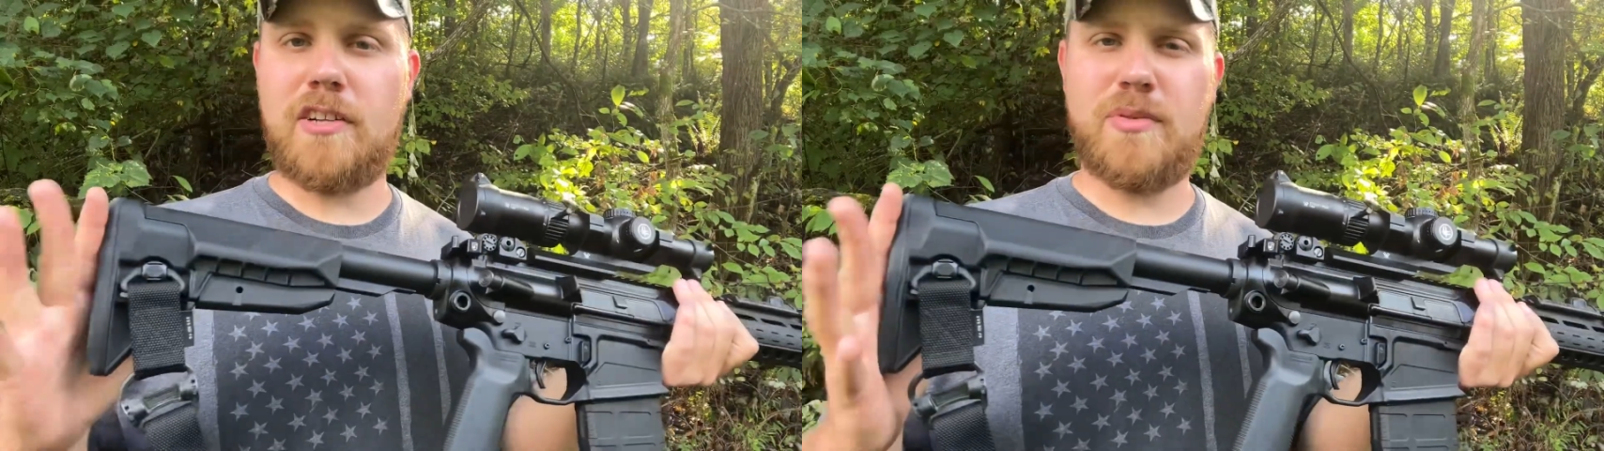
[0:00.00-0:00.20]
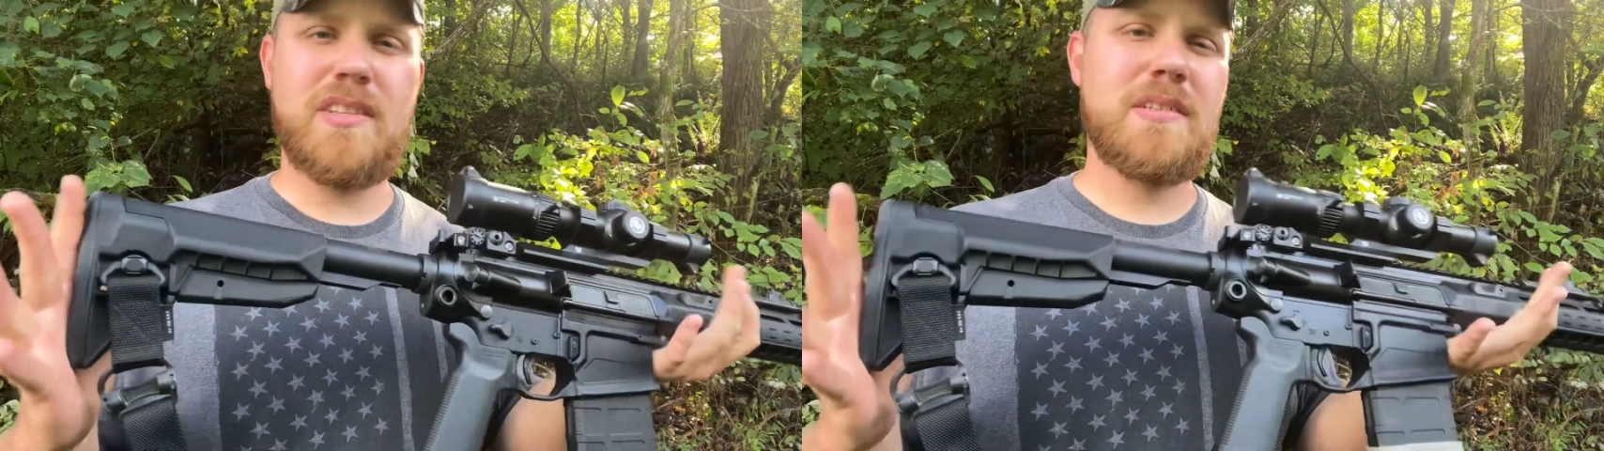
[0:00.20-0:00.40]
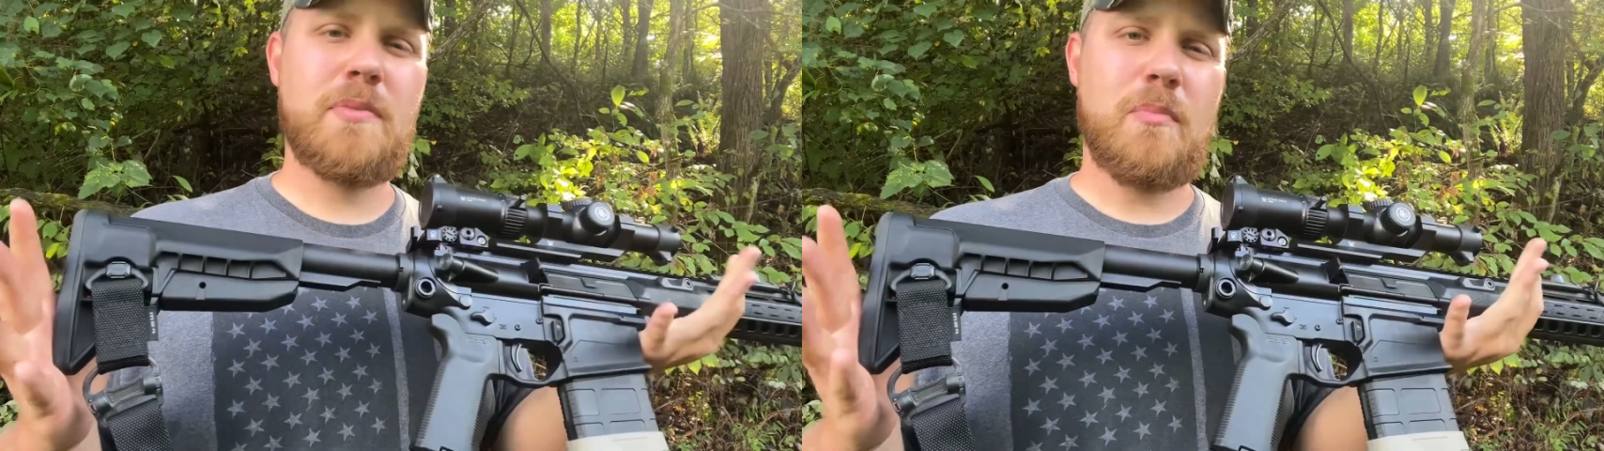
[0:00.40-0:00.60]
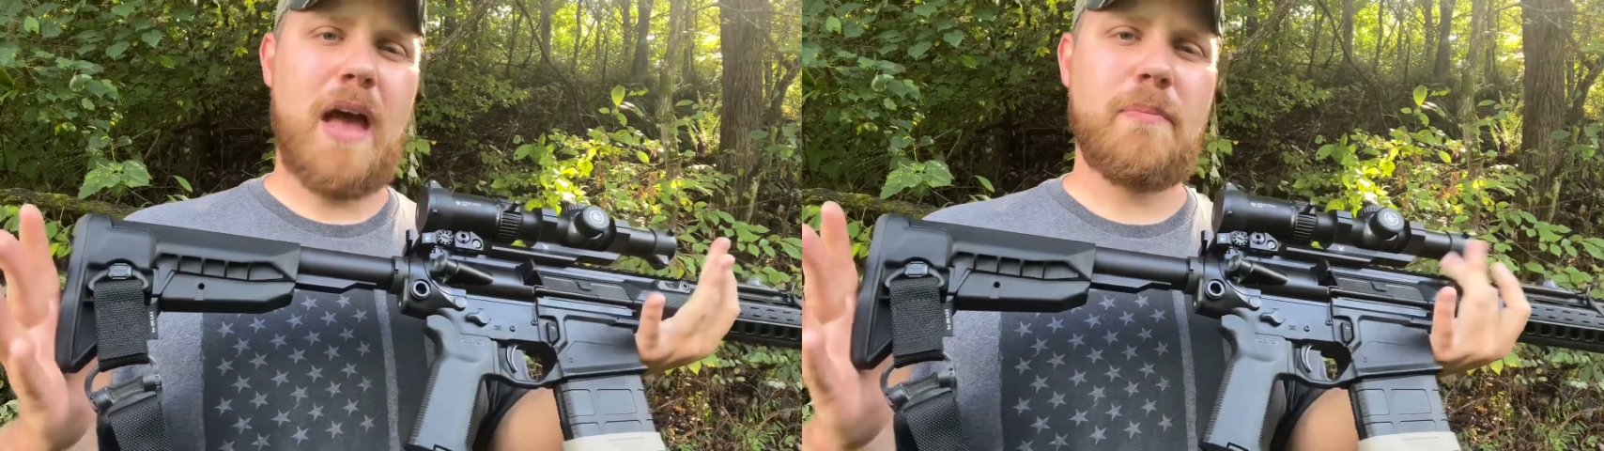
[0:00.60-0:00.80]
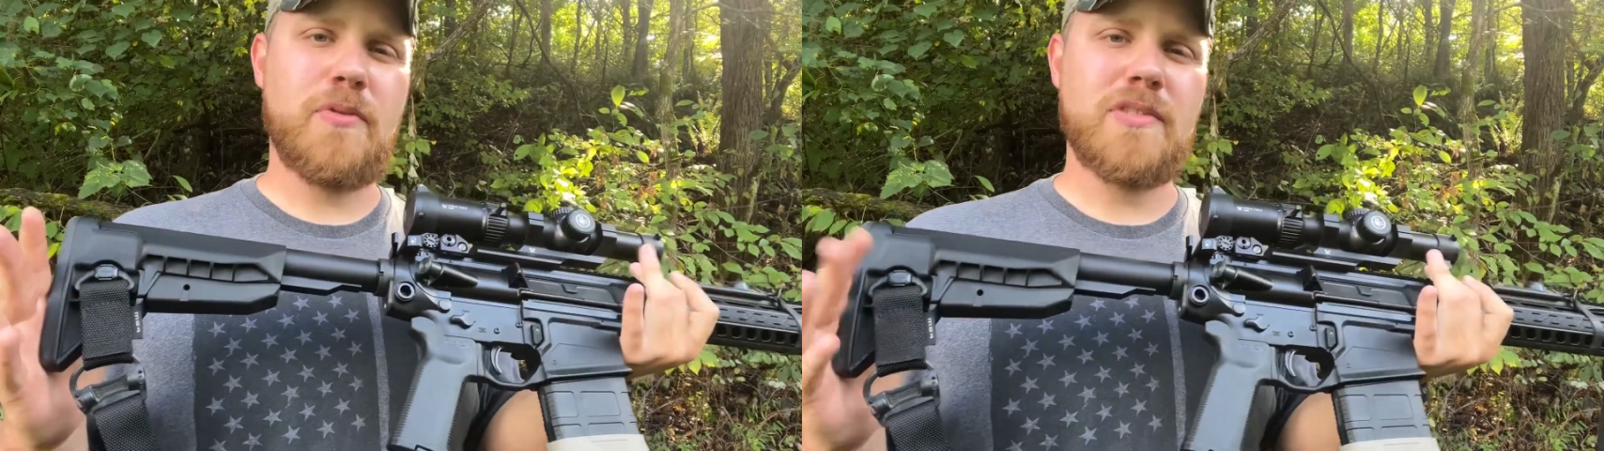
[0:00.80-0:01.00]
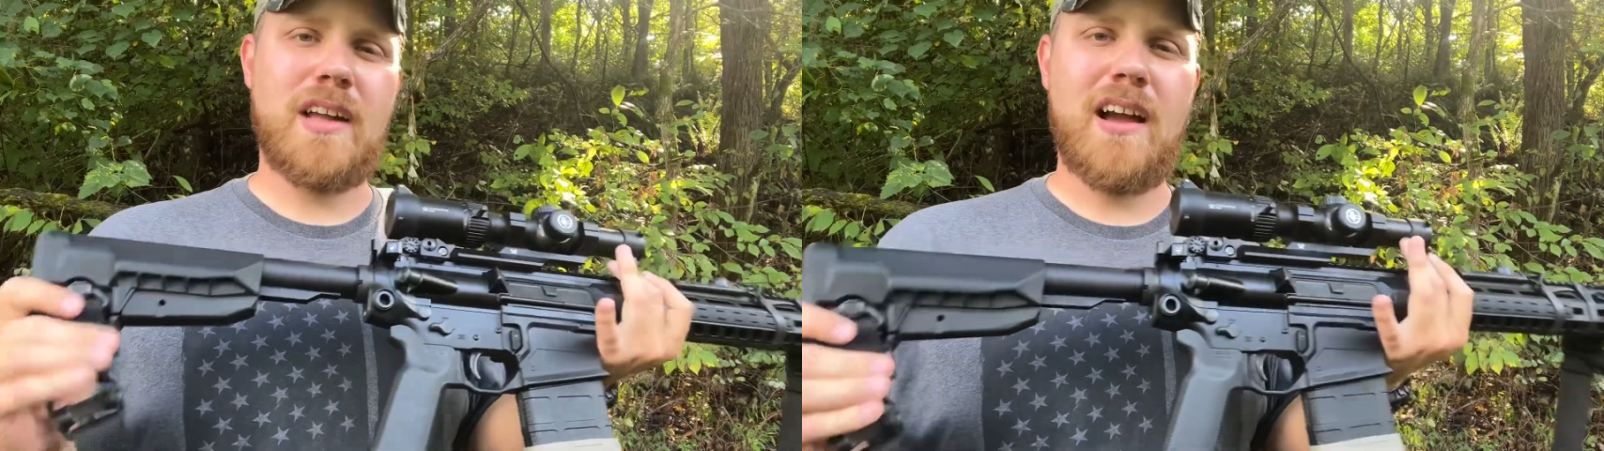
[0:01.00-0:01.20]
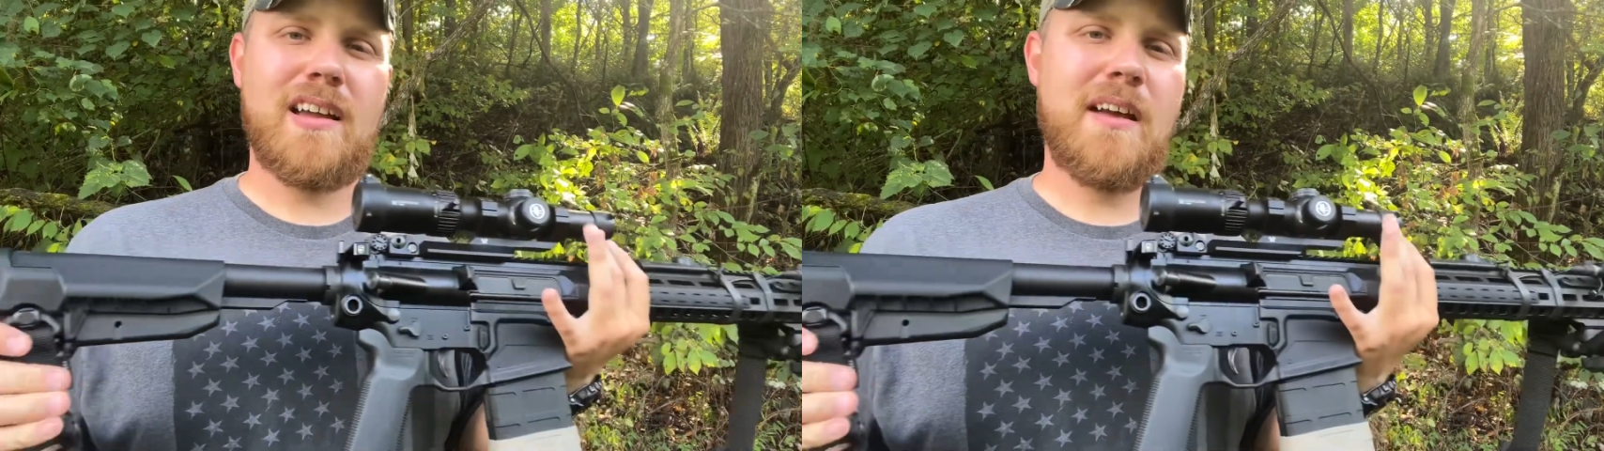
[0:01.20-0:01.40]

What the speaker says: so it does come with the Magpul stock.